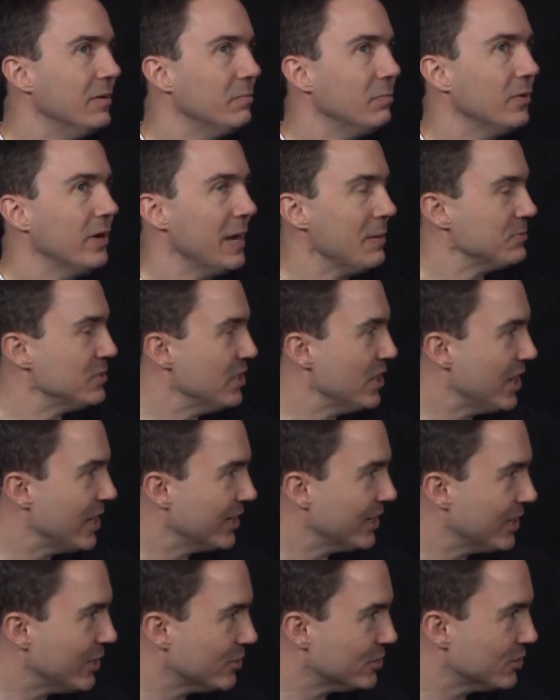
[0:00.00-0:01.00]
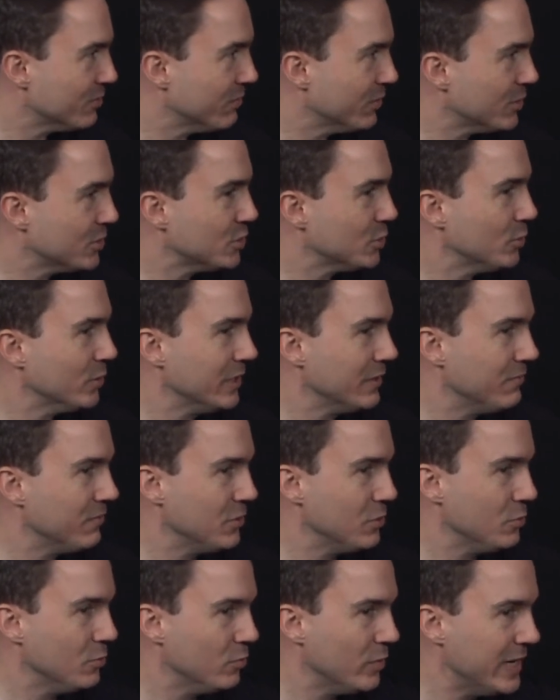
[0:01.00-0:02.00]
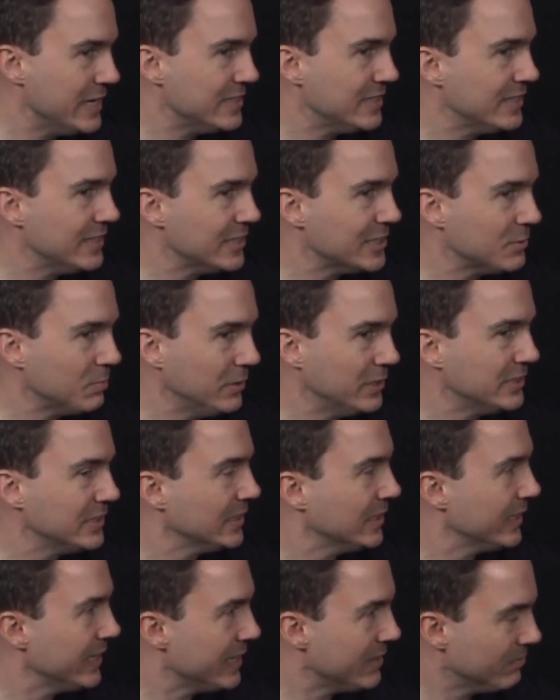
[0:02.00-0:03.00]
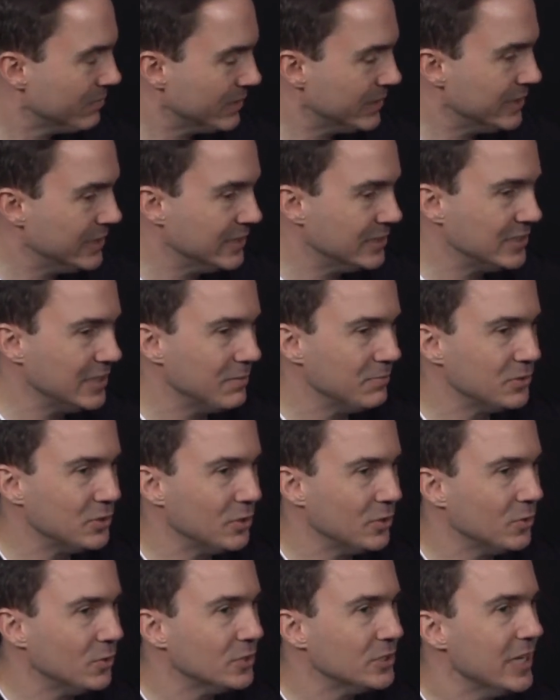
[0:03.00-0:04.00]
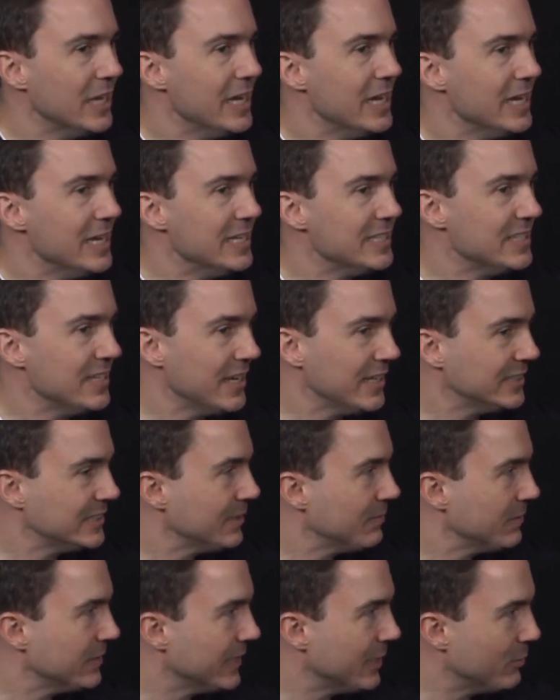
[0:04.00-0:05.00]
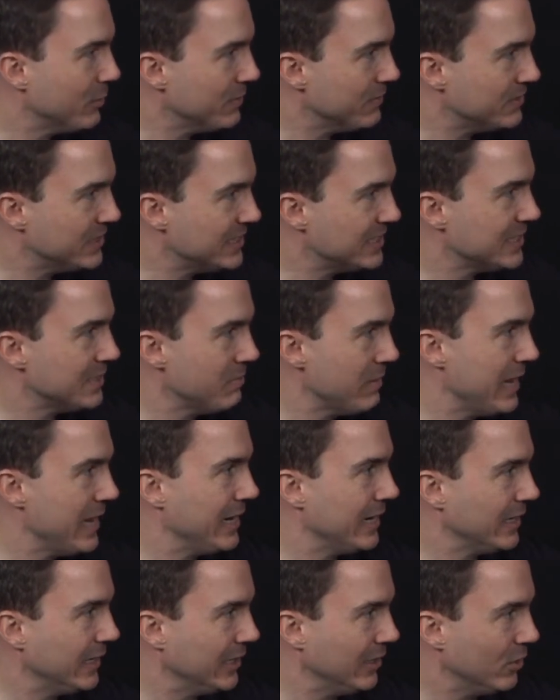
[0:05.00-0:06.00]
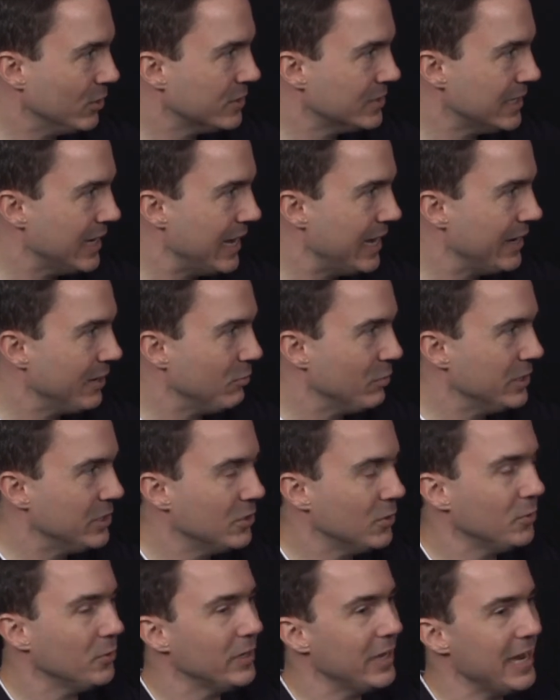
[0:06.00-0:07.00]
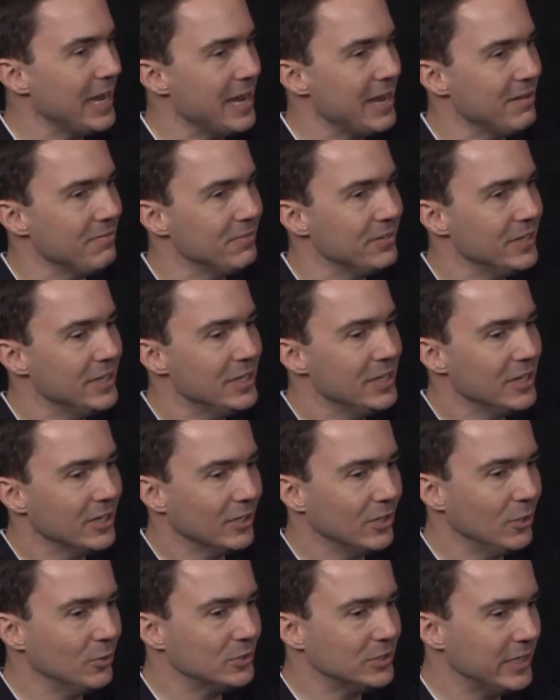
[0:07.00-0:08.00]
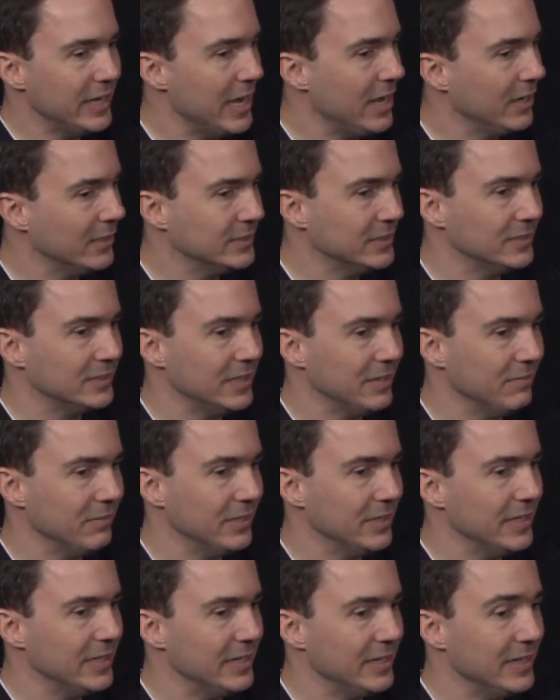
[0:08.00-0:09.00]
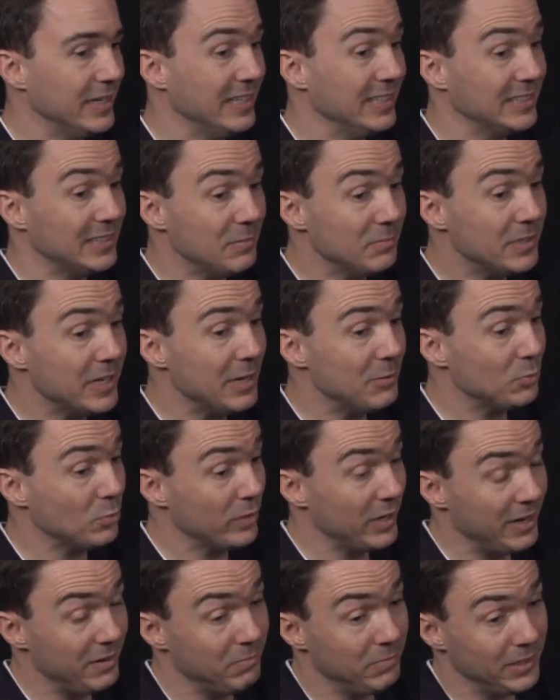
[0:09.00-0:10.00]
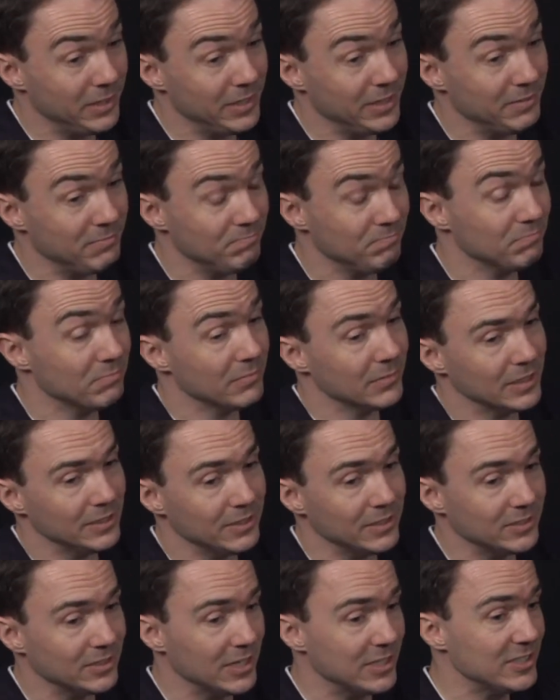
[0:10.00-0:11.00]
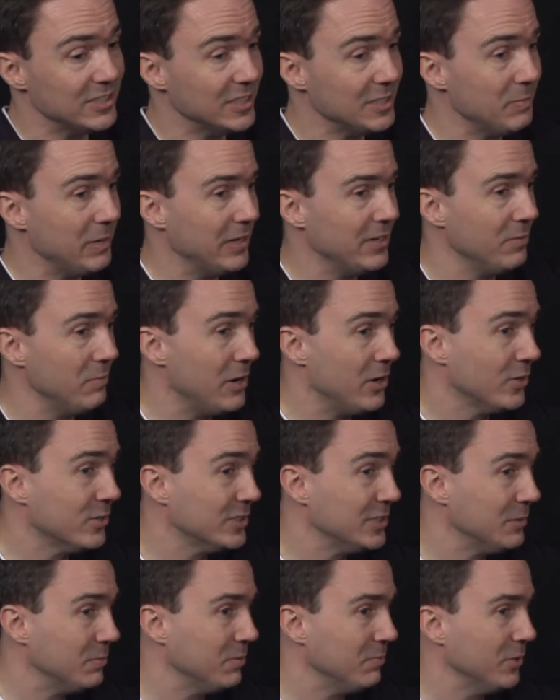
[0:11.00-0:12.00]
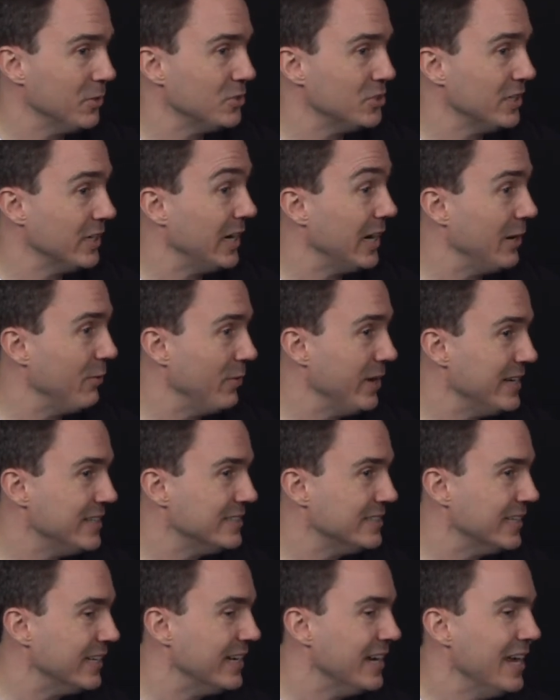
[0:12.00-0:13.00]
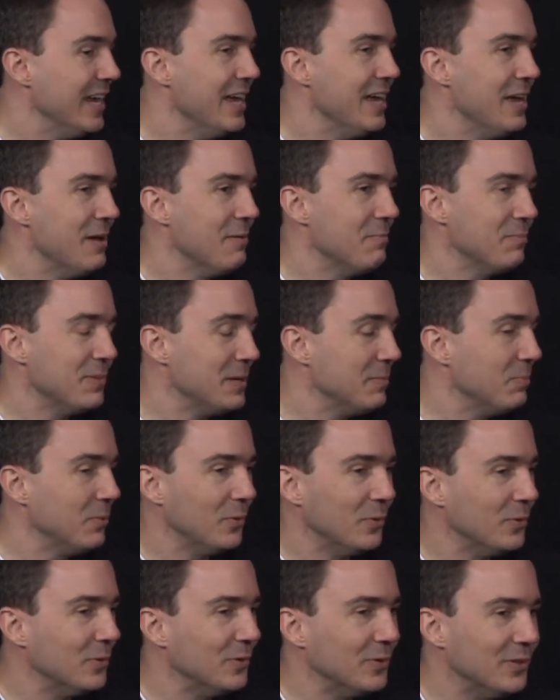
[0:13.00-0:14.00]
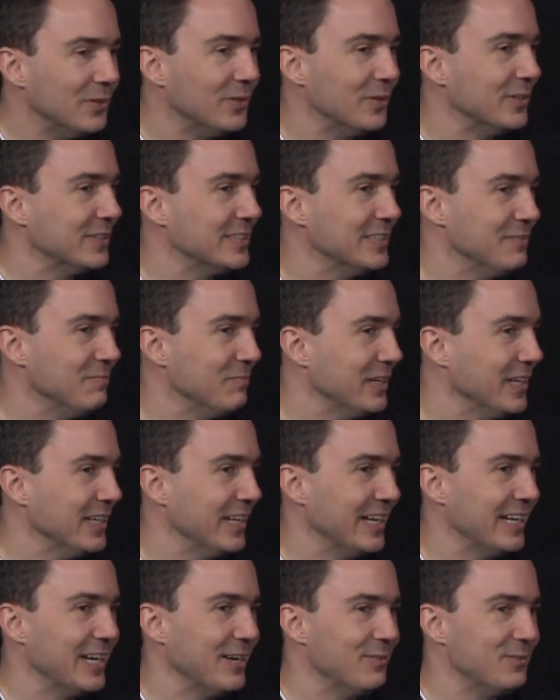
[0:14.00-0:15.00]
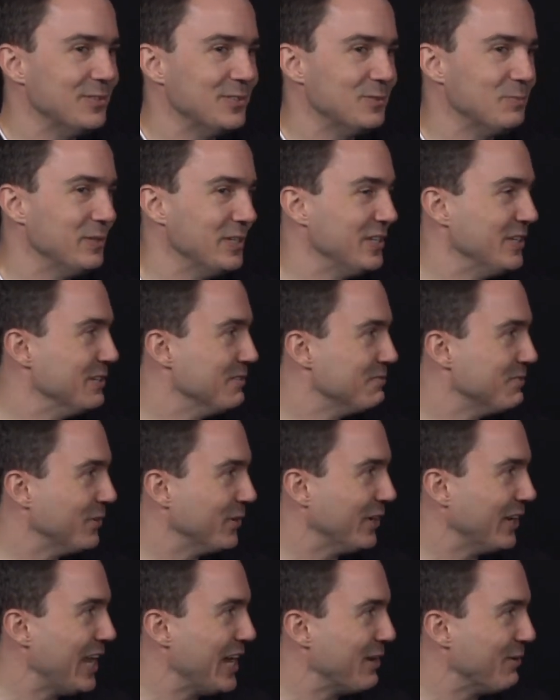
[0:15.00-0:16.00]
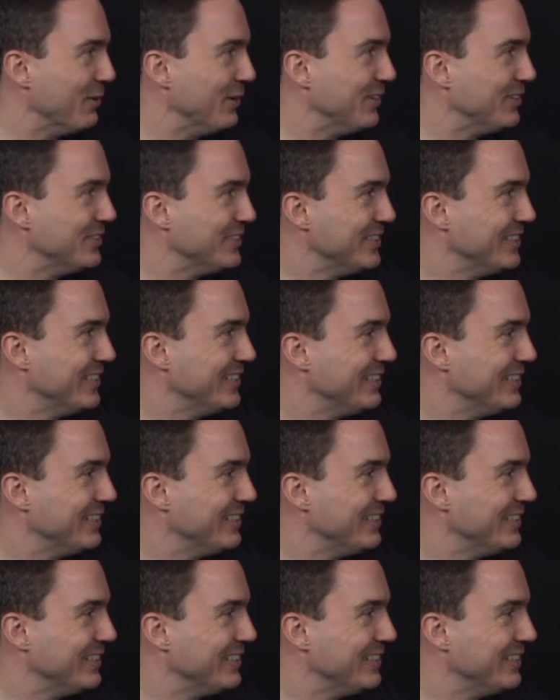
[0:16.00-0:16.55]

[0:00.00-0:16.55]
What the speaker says: perhaps non-controversial if you raise it explicitly in some circles, is not something that we've systematically looked at, and we don't have close analysis of it. And sometimes when I've been in discussions about democracy promotion and I raised it, people looked at me like I was speaking a foreign language.